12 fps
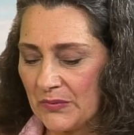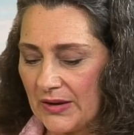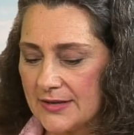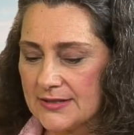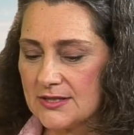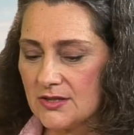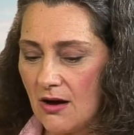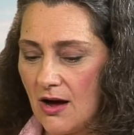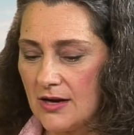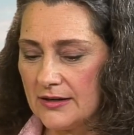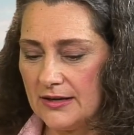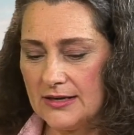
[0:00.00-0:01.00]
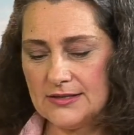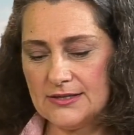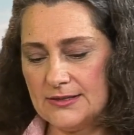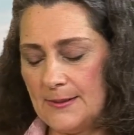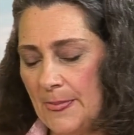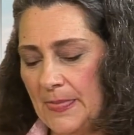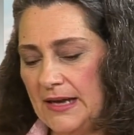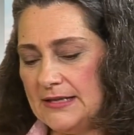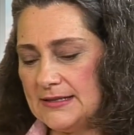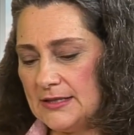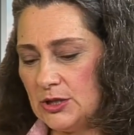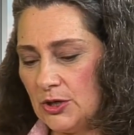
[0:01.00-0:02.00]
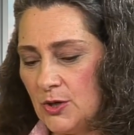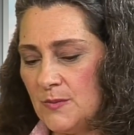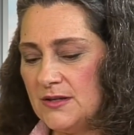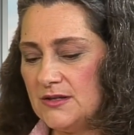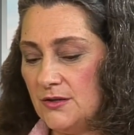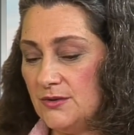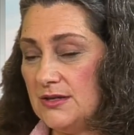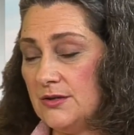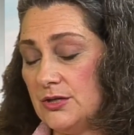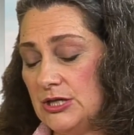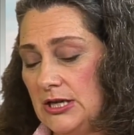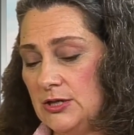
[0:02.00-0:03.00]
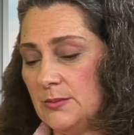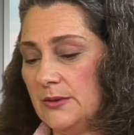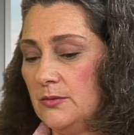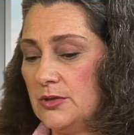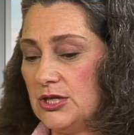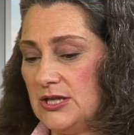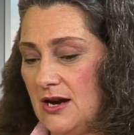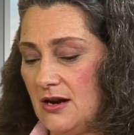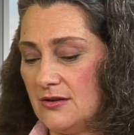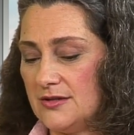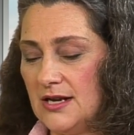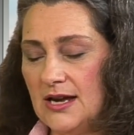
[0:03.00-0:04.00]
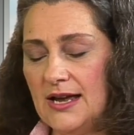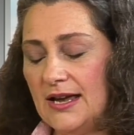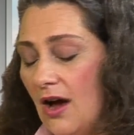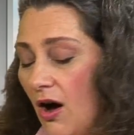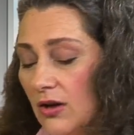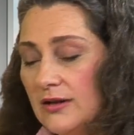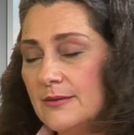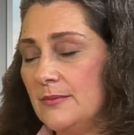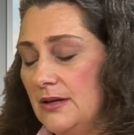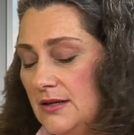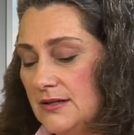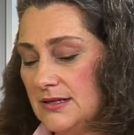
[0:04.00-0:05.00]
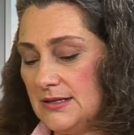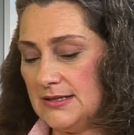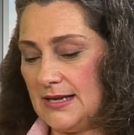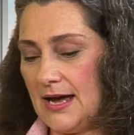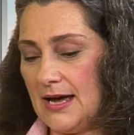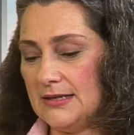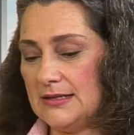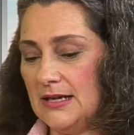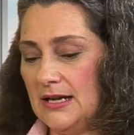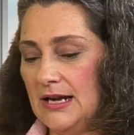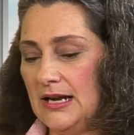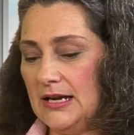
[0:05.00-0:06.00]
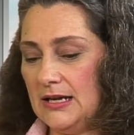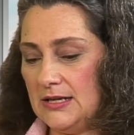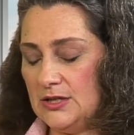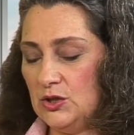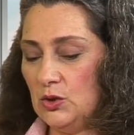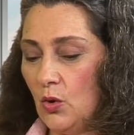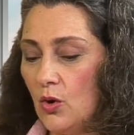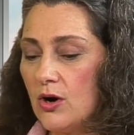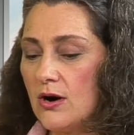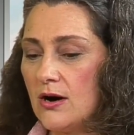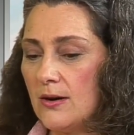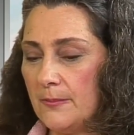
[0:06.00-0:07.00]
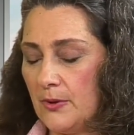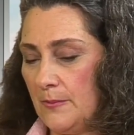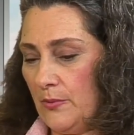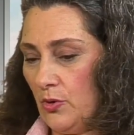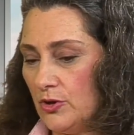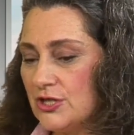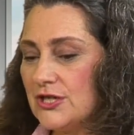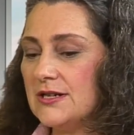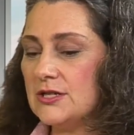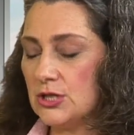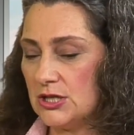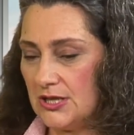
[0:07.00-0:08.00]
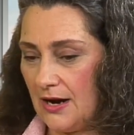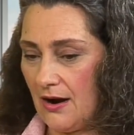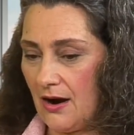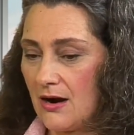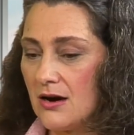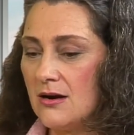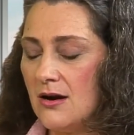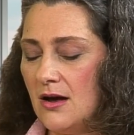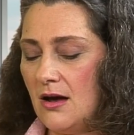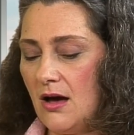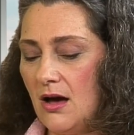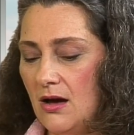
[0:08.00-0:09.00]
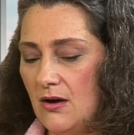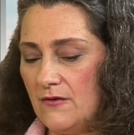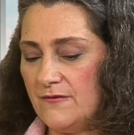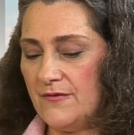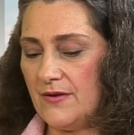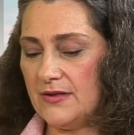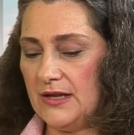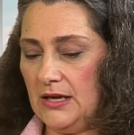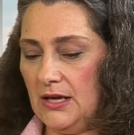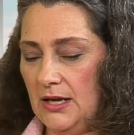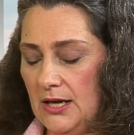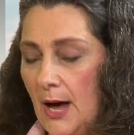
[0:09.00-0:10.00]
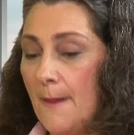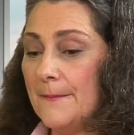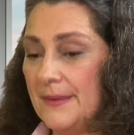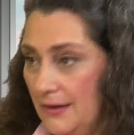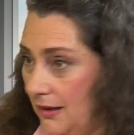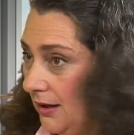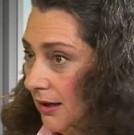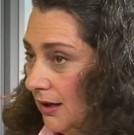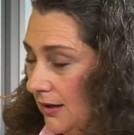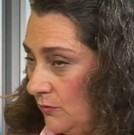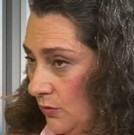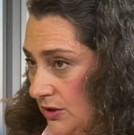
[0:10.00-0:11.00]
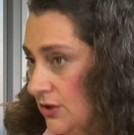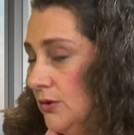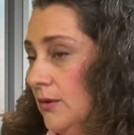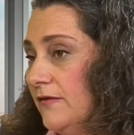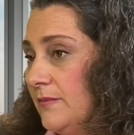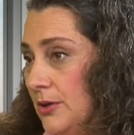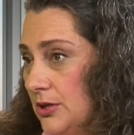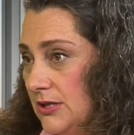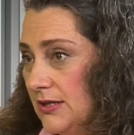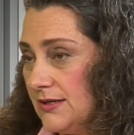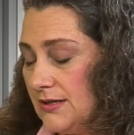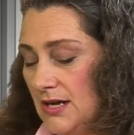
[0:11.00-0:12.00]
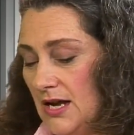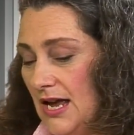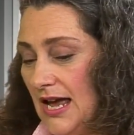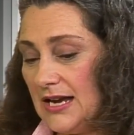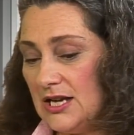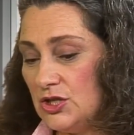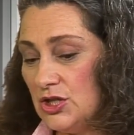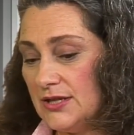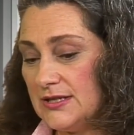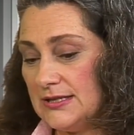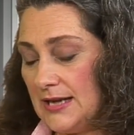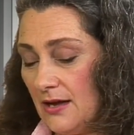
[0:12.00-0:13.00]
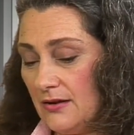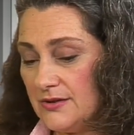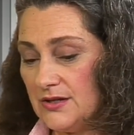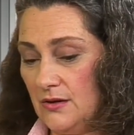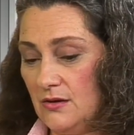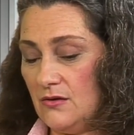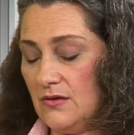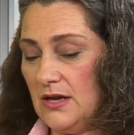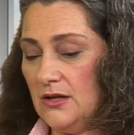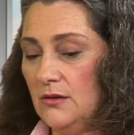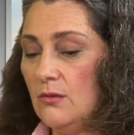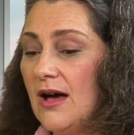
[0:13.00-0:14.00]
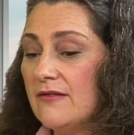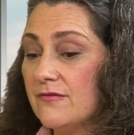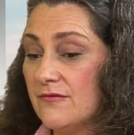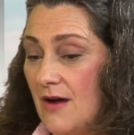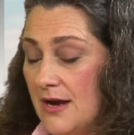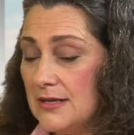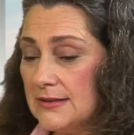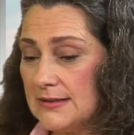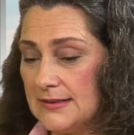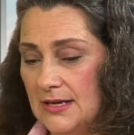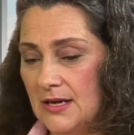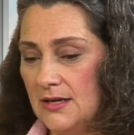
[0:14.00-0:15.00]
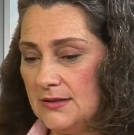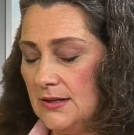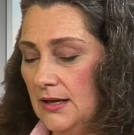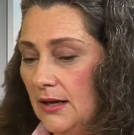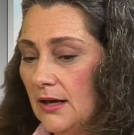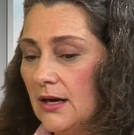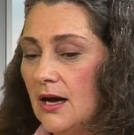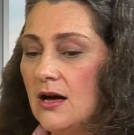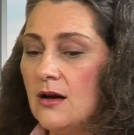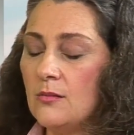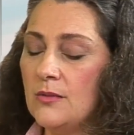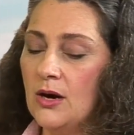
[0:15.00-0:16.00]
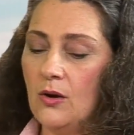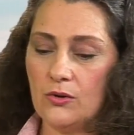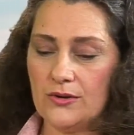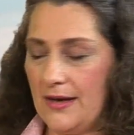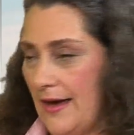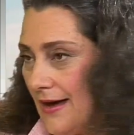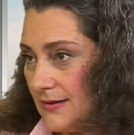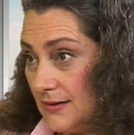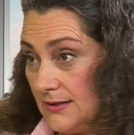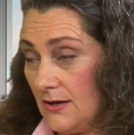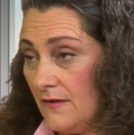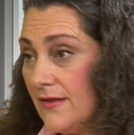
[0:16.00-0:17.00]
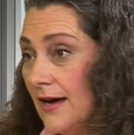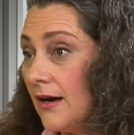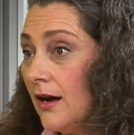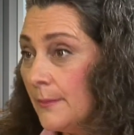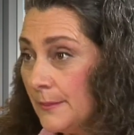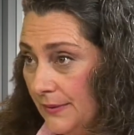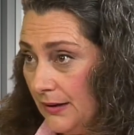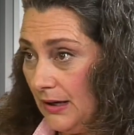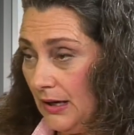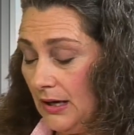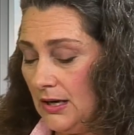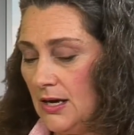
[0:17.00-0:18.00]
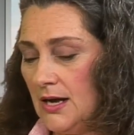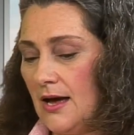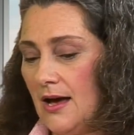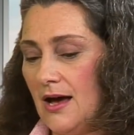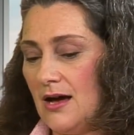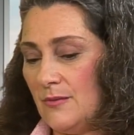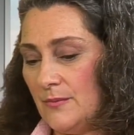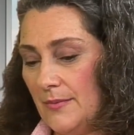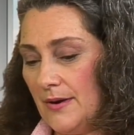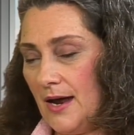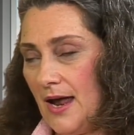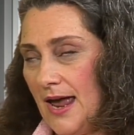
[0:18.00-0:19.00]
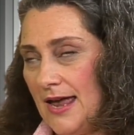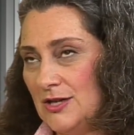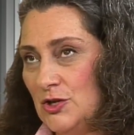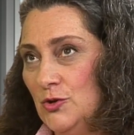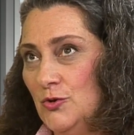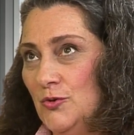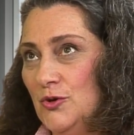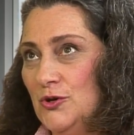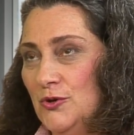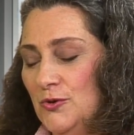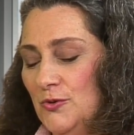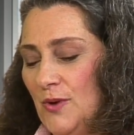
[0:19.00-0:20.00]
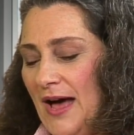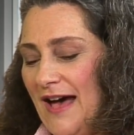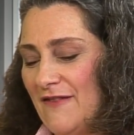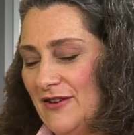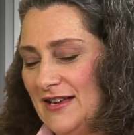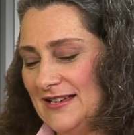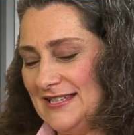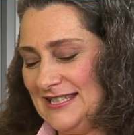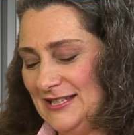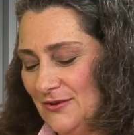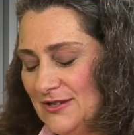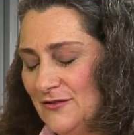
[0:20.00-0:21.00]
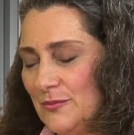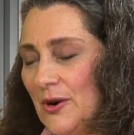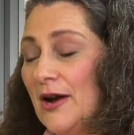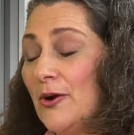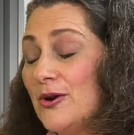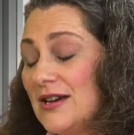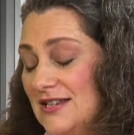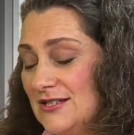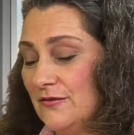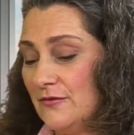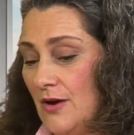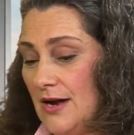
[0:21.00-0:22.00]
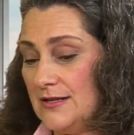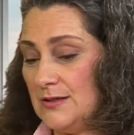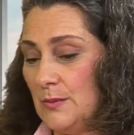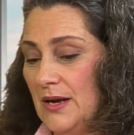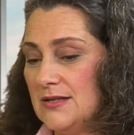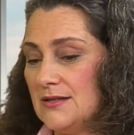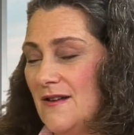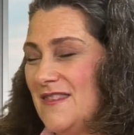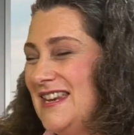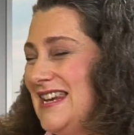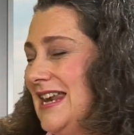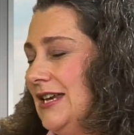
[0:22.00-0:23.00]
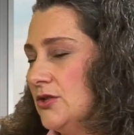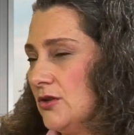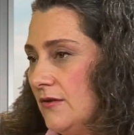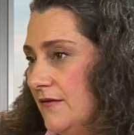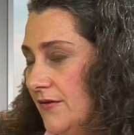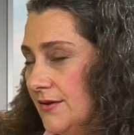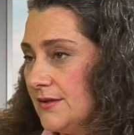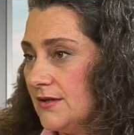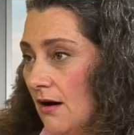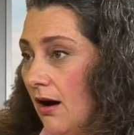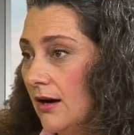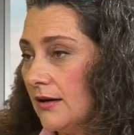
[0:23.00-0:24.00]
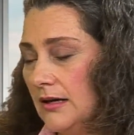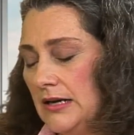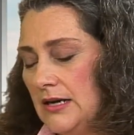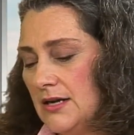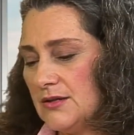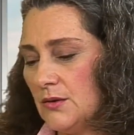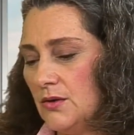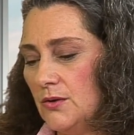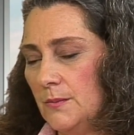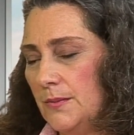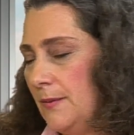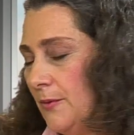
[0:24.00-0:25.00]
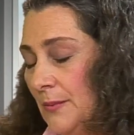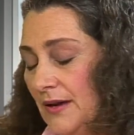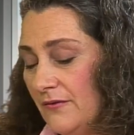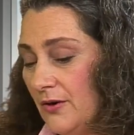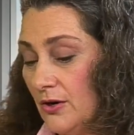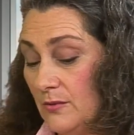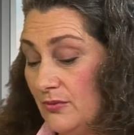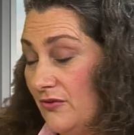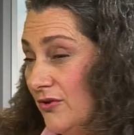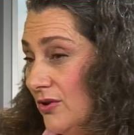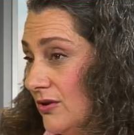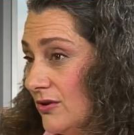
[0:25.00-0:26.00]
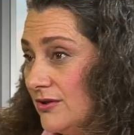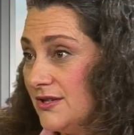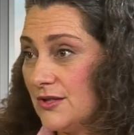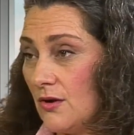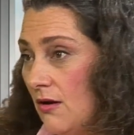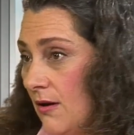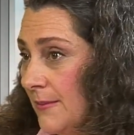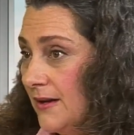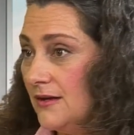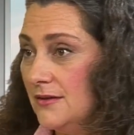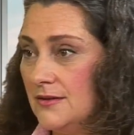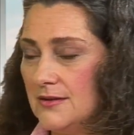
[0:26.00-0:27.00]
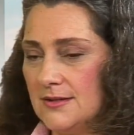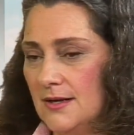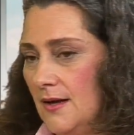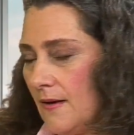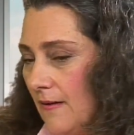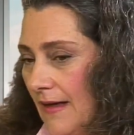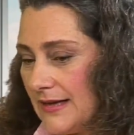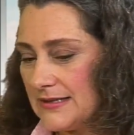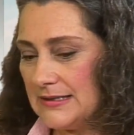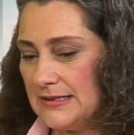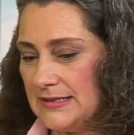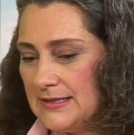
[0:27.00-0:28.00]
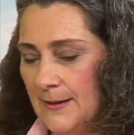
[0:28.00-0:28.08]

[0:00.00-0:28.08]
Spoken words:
A stock, it's the term that's used interchangeably with shares. All it means is that it is your proportionate share of the company in which you have purchased. And it just tells you that you have rights to the income or the assets of that company, and you have a series of priorities of rights based on the nature of the stock. So people may have heard preferreds, commons, classes.